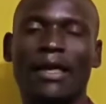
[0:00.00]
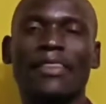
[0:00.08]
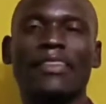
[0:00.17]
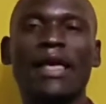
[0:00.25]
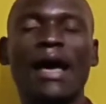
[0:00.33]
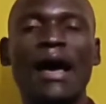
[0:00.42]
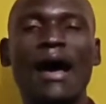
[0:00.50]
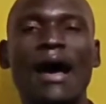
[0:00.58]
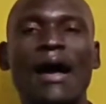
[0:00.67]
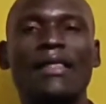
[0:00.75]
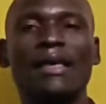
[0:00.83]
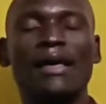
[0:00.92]
There,
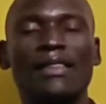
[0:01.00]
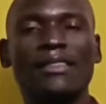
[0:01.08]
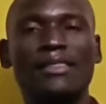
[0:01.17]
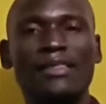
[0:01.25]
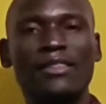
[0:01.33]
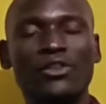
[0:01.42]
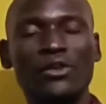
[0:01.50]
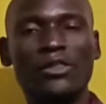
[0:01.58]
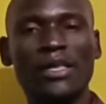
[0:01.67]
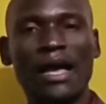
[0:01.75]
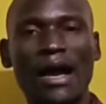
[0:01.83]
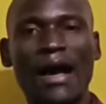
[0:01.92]
uh, th
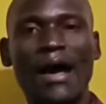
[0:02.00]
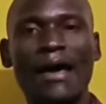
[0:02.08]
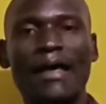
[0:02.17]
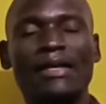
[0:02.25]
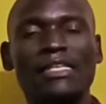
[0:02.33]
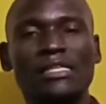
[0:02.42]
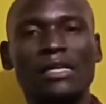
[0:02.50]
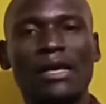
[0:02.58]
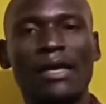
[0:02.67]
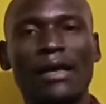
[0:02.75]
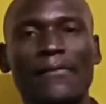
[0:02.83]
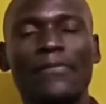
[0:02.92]
there are
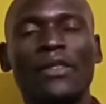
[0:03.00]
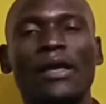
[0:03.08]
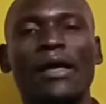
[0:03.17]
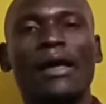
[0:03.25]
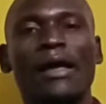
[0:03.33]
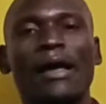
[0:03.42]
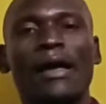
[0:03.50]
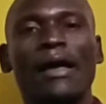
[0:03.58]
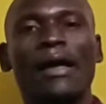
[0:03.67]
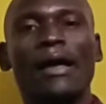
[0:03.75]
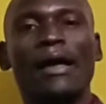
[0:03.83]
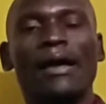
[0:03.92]
uh,
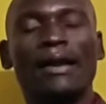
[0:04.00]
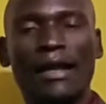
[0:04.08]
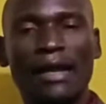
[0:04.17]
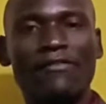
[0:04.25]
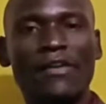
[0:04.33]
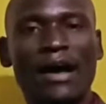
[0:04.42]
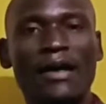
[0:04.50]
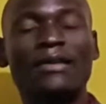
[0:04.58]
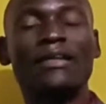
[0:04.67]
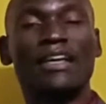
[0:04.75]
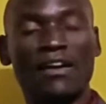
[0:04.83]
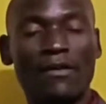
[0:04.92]
relevant
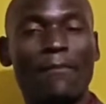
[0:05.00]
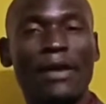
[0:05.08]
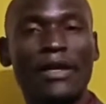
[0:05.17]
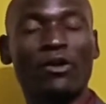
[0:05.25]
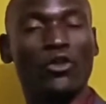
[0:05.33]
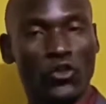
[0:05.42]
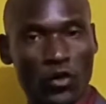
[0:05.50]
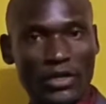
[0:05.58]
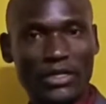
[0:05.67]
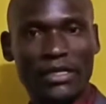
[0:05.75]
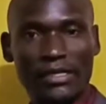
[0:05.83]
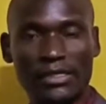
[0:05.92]
government
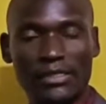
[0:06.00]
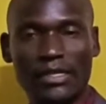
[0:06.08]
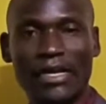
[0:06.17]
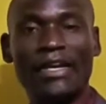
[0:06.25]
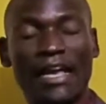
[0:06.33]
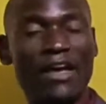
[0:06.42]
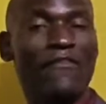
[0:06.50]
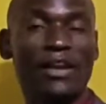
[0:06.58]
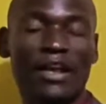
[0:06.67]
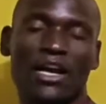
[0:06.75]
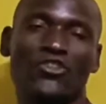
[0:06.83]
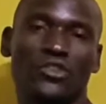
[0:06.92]
authorities in every
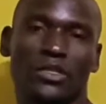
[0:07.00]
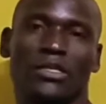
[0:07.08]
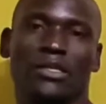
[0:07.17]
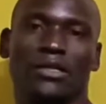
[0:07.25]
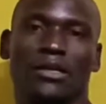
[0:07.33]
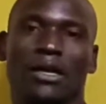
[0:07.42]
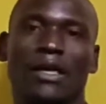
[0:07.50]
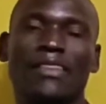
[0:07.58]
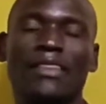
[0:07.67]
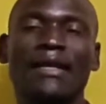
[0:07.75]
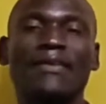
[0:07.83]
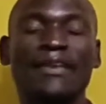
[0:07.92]
country
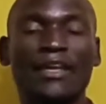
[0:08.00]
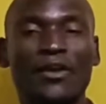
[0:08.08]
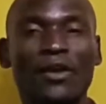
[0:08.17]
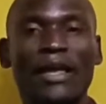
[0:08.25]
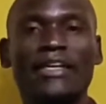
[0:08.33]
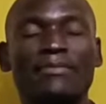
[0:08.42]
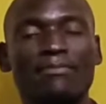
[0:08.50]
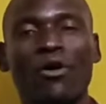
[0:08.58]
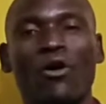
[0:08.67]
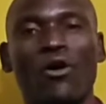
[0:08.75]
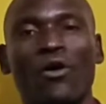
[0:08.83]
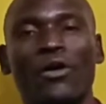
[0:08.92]
that regulate
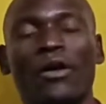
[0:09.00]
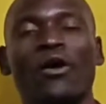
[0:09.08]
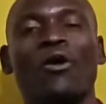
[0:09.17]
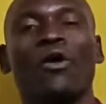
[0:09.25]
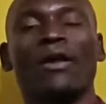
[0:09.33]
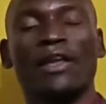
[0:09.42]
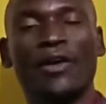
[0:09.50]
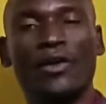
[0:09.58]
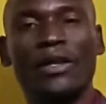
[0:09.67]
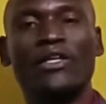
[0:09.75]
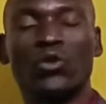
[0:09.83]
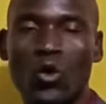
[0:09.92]
bore or
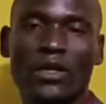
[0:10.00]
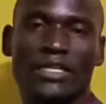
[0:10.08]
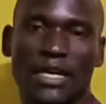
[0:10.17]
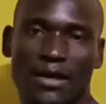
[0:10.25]
regulate water.